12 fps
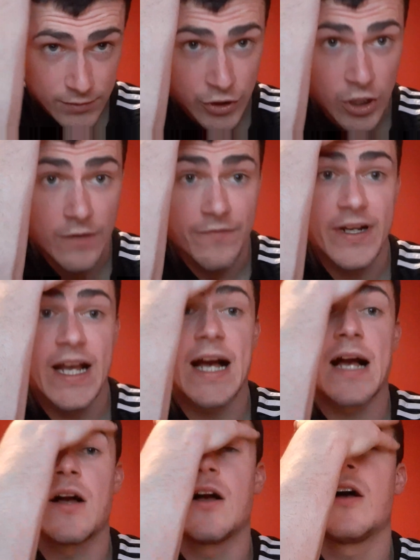Don't
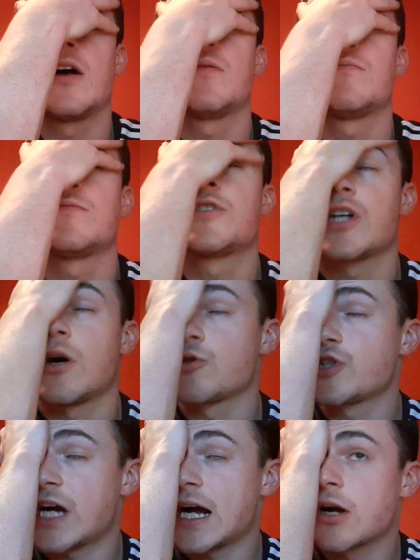forget,
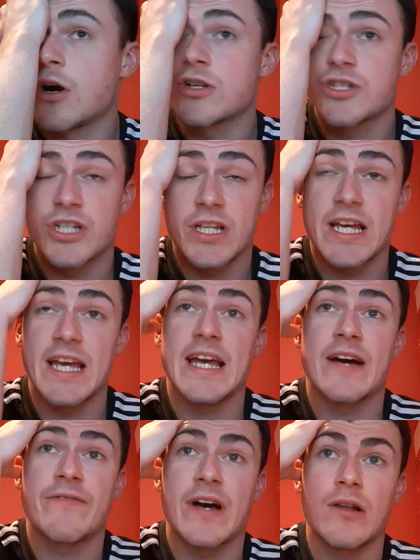Solskjaer got us to the
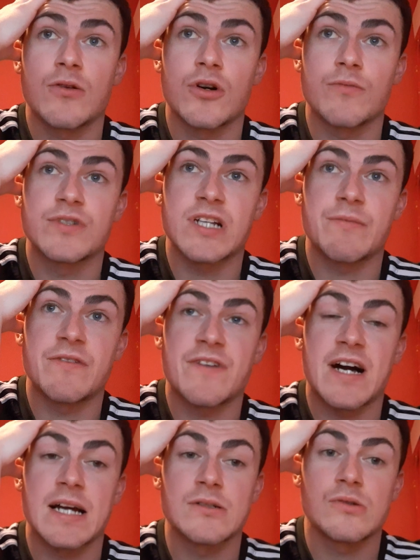EFL Cup
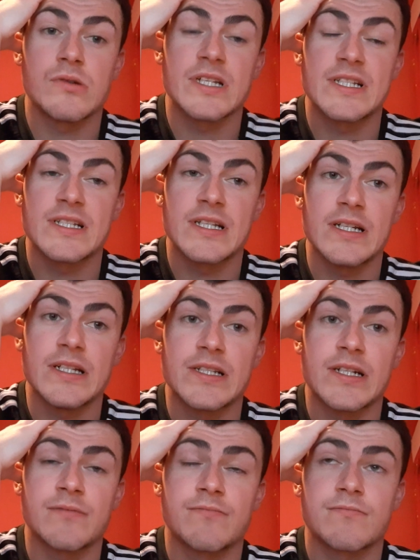semi-final this
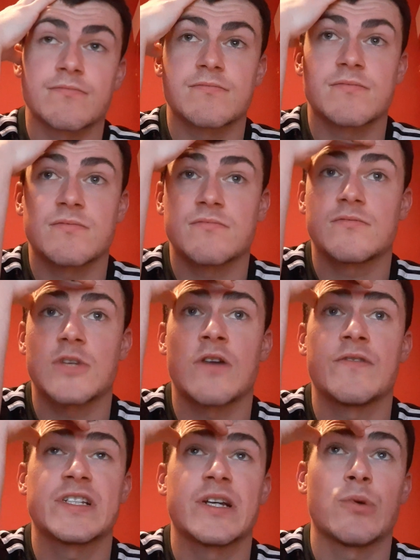season.
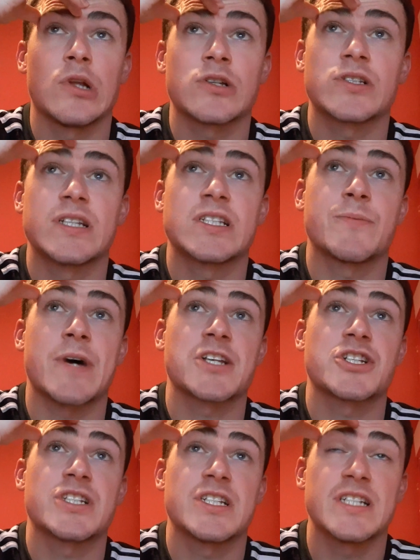Obviously, we lost it to
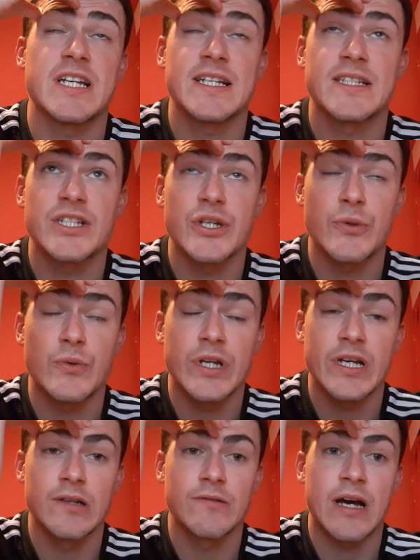Manchester City
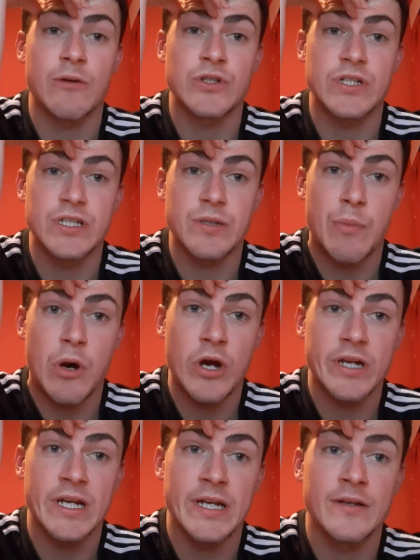2-0. That was
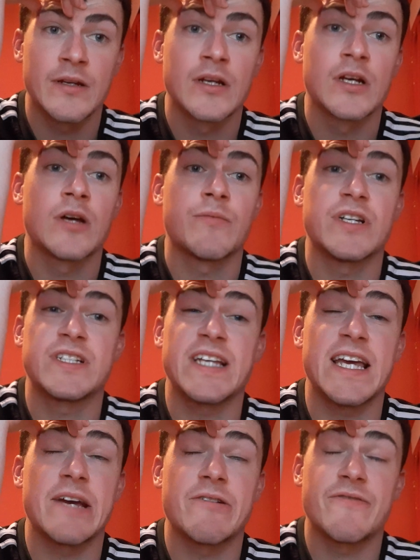disappointing. But
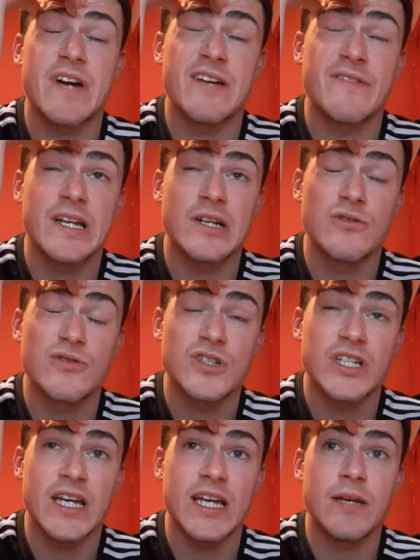City are a very, very good
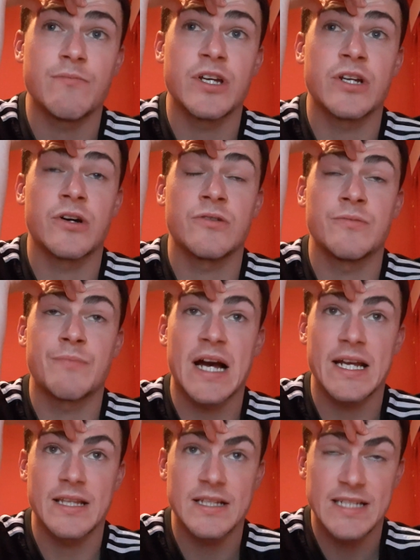team. You know, they're
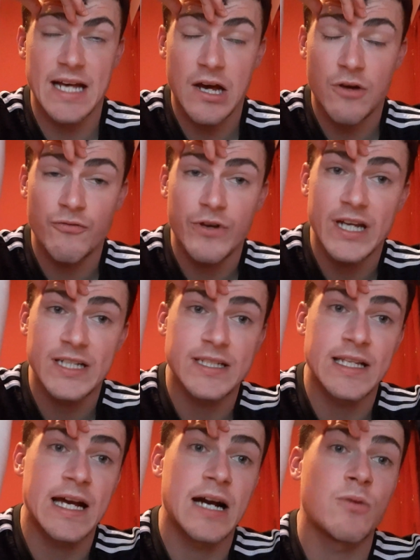back in the title race
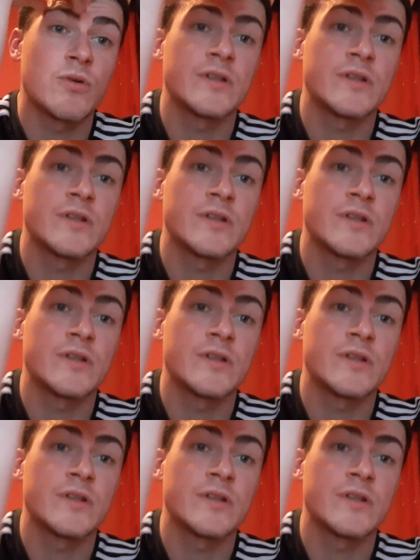now.